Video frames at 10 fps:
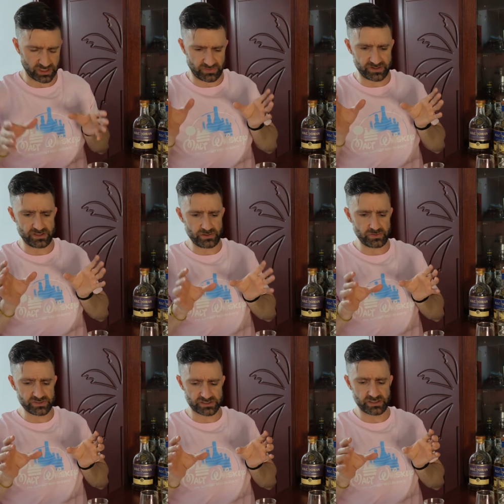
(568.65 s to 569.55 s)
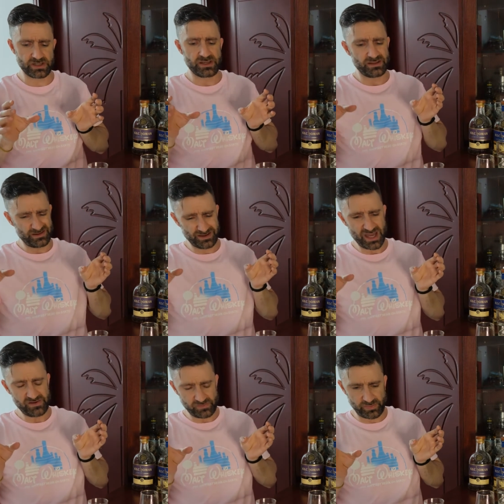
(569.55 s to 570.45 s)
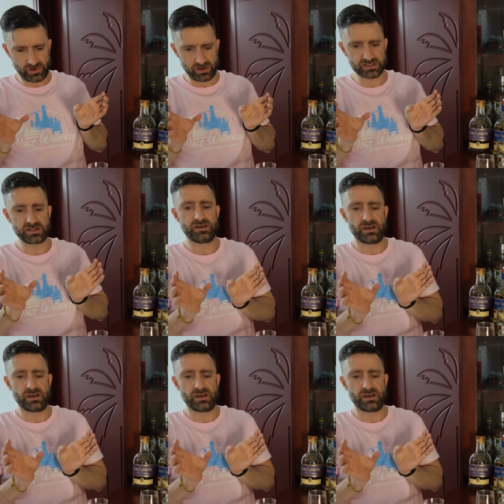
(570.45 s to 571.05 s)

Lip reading: Like the nose, they're kind of apart.